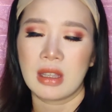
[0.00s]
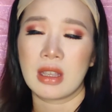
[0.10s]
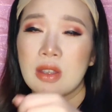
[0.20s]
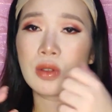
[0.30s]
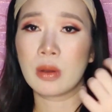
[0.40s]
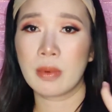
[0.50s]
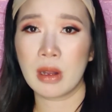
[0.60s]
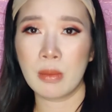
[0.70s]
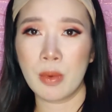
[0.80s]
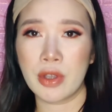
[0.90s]
na
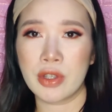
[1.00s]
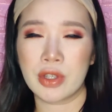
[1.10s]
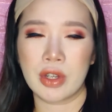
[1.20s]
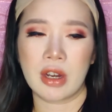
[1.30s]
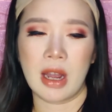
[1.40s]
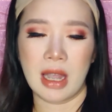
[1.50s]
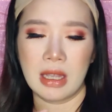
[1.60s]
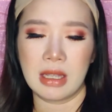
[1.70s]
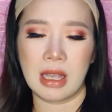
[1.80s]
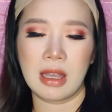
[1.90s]
sobrang
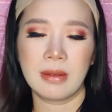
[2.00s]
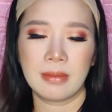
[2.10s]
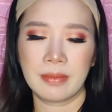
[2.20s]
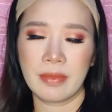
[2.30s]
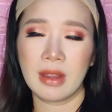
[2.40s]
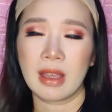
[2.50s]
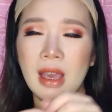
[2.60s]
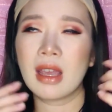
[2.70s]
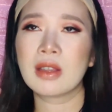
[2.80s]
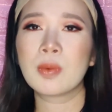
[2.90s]
moisturizing.
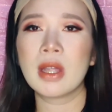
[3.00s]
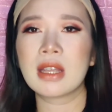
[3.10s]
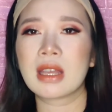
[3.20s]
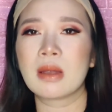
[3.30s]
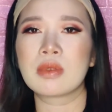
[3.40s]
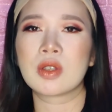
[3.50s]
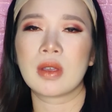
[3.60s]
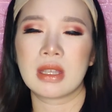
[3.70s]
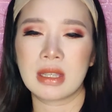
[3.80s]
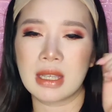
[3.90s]
And when it comes to
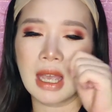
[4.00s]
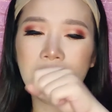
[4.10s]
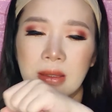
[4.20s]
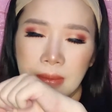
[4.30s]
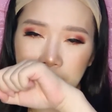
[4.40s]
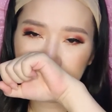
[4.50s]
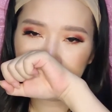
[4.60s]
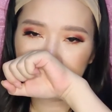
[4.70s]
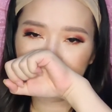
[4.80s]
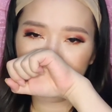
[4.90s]
its scent,
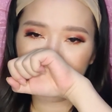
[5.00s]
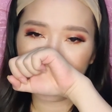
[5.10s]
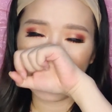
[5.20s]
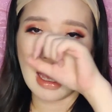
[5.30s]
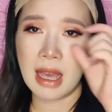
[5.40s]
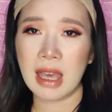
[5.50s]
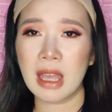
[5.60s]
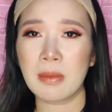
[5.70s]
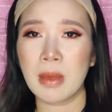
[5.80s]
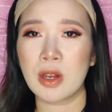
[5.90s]

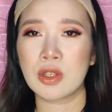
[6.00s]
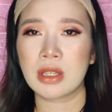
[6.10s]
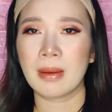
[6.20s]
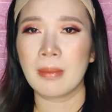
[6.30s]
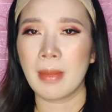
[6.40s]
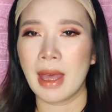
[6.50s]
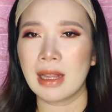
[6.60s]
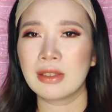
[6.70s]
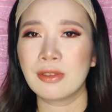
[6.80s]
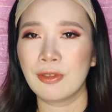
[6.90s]
again, meron siyang
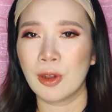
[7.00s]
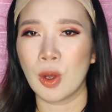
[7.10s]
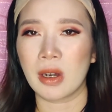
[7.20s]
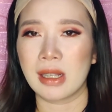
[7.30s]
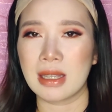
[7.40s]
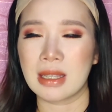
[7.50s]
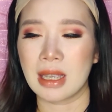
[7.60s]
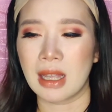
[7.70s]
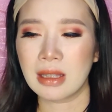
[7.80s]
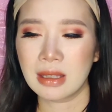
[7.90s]
mild floral
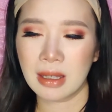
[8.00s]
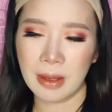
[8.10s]
scent.